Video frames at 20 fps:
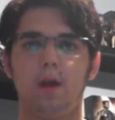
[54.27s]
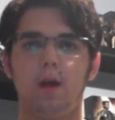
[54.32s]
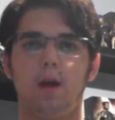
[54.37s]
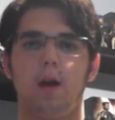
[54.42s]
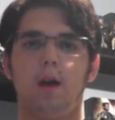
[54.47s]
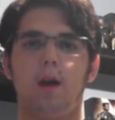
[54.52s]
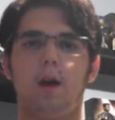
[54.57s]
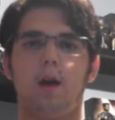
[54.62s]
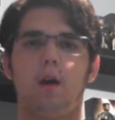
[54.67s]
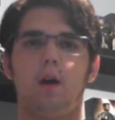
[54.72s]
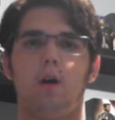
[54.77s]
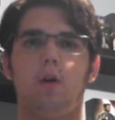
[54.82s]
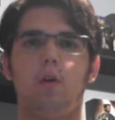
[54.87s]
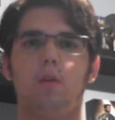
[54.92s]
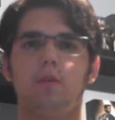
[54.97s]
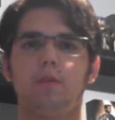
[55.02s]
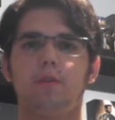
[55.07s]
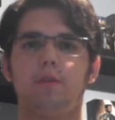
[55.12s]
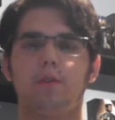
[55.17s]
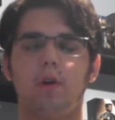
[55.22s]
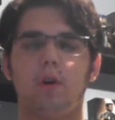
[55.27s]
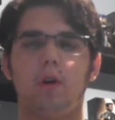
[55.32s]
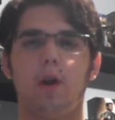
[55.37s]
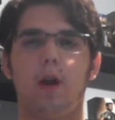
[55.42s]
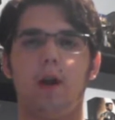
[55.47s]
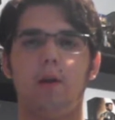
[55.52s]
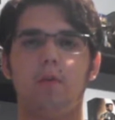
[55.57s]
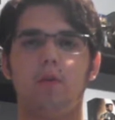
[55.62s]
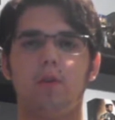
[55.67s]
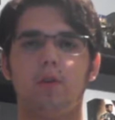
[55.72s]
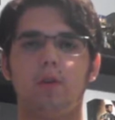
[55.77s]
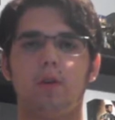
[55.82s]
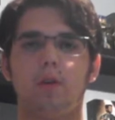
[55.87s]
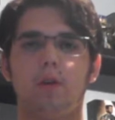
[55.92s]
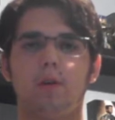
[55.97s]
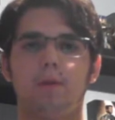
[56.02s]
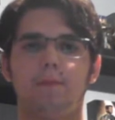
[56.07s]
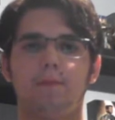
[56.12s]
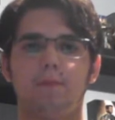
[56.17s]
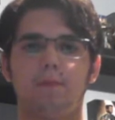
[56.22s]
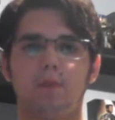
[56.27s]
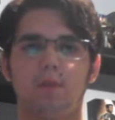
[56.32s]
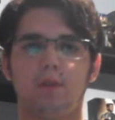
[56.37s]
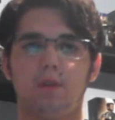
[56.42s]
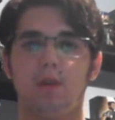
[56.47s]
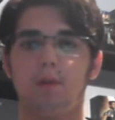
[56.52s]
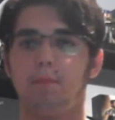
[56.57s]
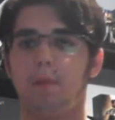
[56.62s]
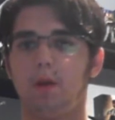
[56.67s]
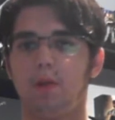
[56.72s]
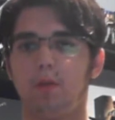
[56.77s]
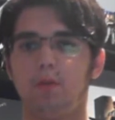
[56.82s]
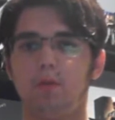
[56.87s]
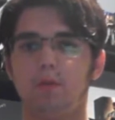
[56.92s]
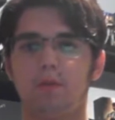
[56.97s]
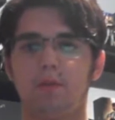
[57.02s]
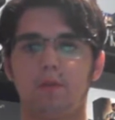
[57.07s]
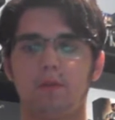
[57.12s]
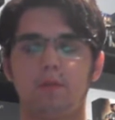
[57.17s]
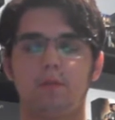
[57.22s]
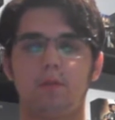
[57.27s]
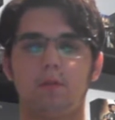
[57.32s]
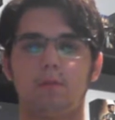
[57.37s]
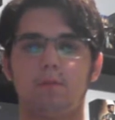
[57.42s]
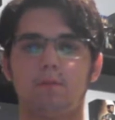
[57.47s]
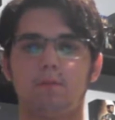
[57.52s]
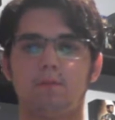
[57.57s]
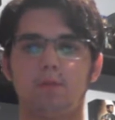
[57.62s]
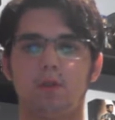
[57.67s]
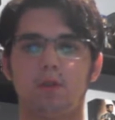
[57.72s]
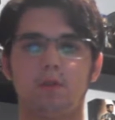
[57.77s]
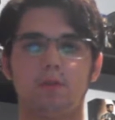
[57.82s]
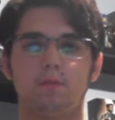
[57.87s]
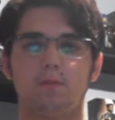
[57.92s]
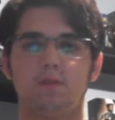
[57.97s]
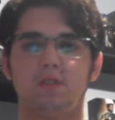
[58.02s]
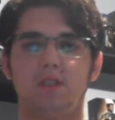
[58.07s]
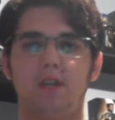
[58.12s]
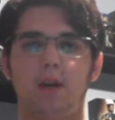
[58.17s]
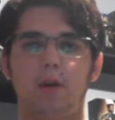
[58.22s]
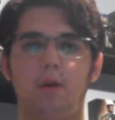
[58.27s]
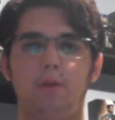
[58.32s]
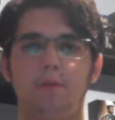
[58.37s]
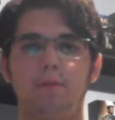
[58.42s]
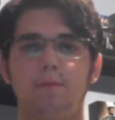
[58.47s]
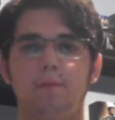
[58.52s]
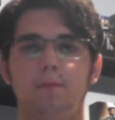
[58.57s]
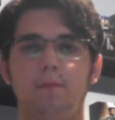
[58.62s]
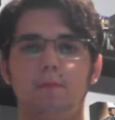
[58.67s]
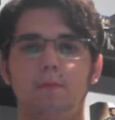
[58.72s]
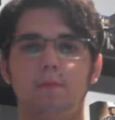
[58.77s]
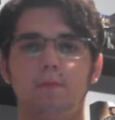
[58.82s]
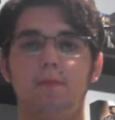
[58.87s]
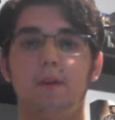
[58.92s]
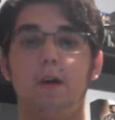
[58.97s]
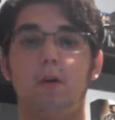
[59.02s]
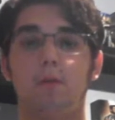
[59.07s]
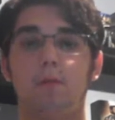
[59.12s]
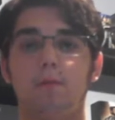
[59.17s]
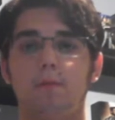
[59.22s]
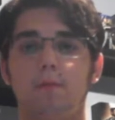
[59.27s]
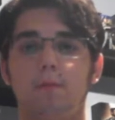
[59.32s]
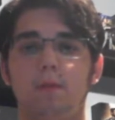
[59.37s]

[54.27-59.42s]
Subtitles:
Also, I would give my thoughts on the film, see how I felt.